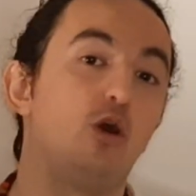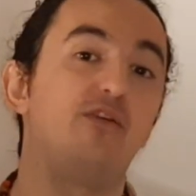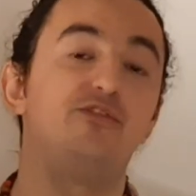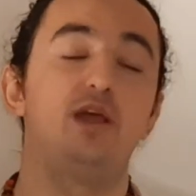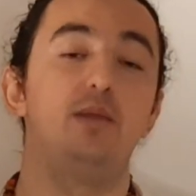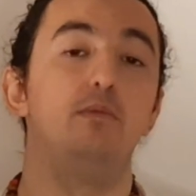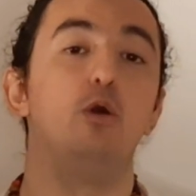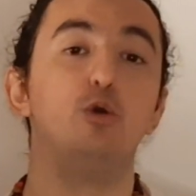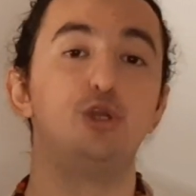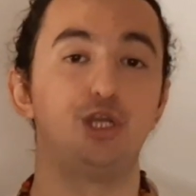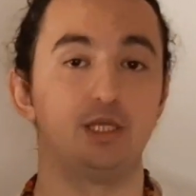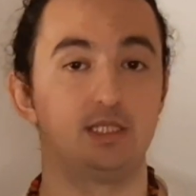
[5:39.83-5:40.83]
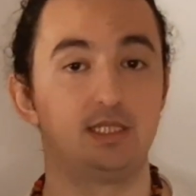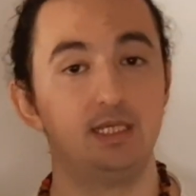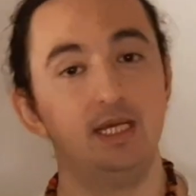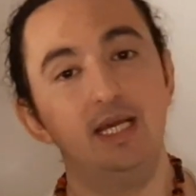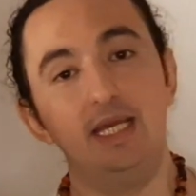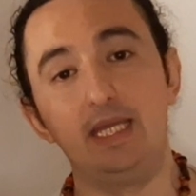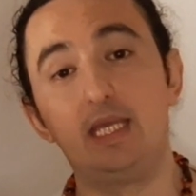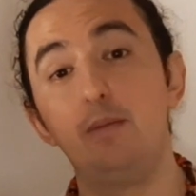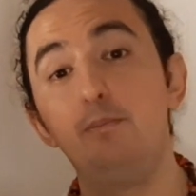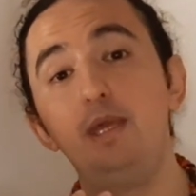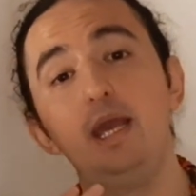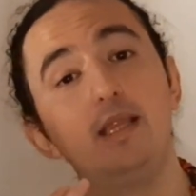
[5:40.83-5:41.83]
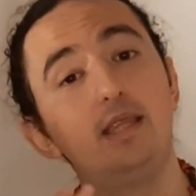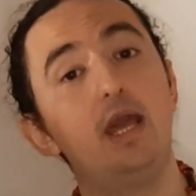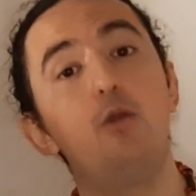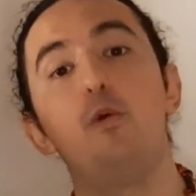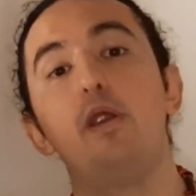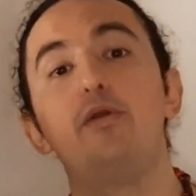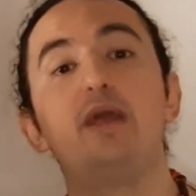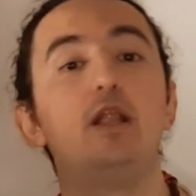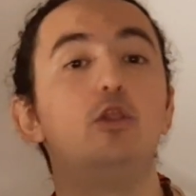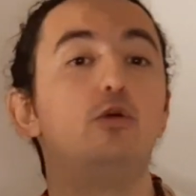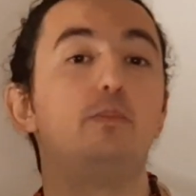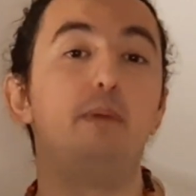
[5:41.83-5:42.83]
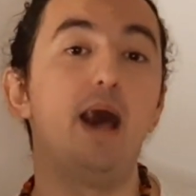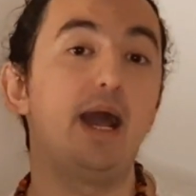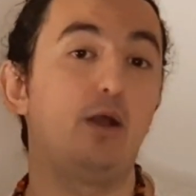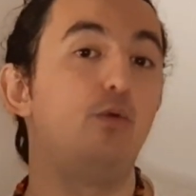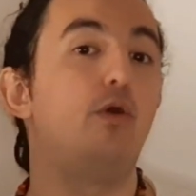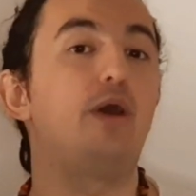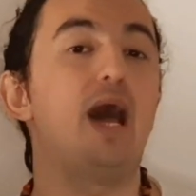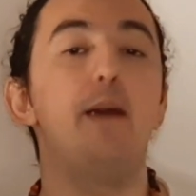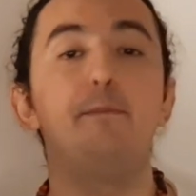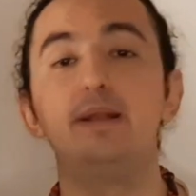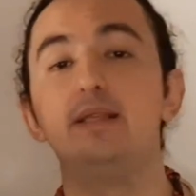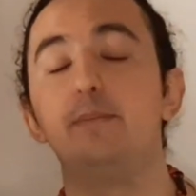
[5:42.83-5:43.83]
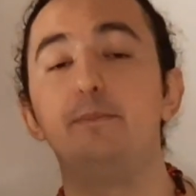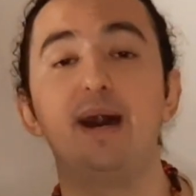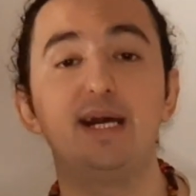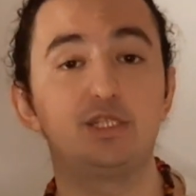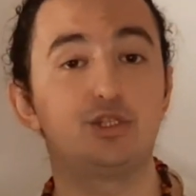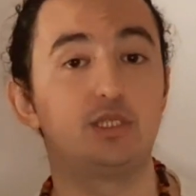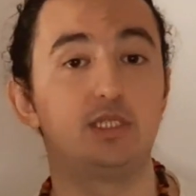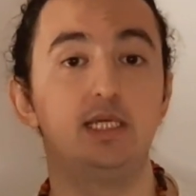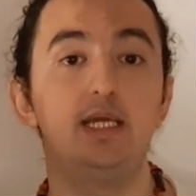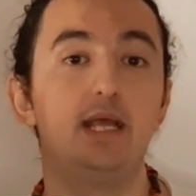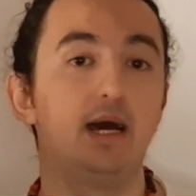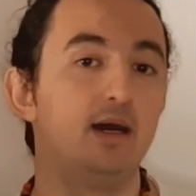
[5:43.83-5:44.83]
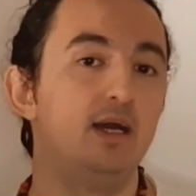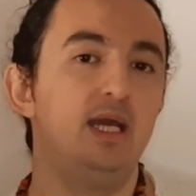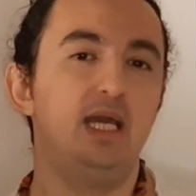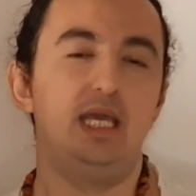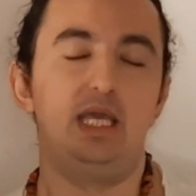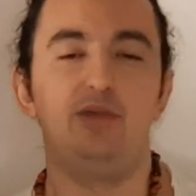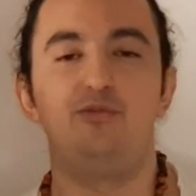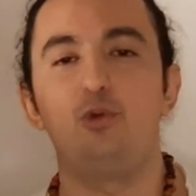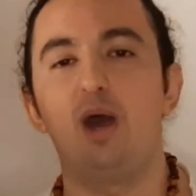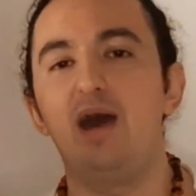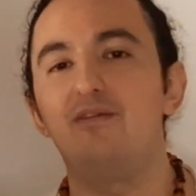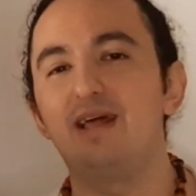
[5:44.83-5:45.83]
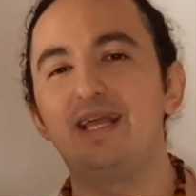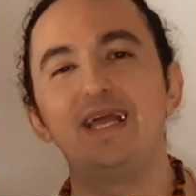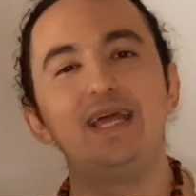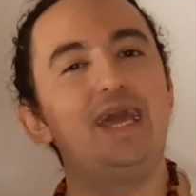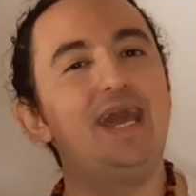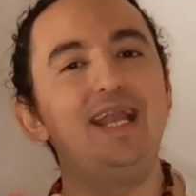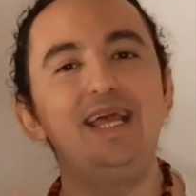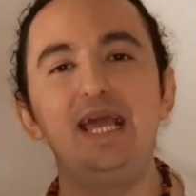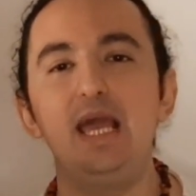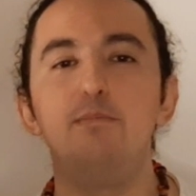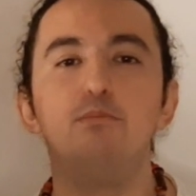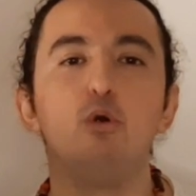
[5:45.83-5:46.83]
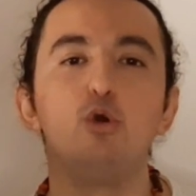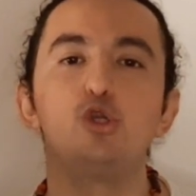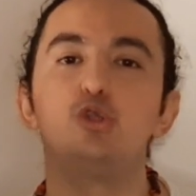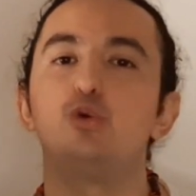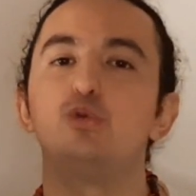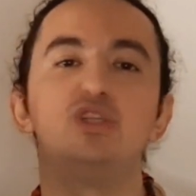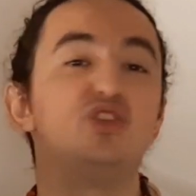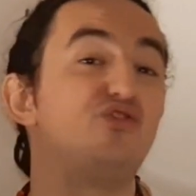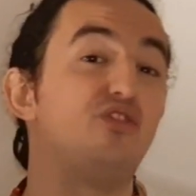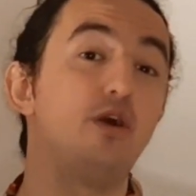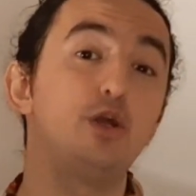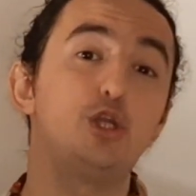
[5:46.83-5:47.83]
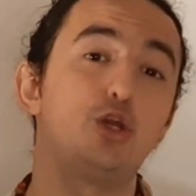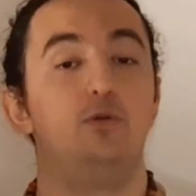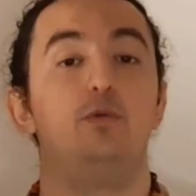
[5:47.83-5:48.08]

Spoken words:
of the emotions. It can be a day where you can look back what happened in the past Trecena. If you have any emotional dysfunction,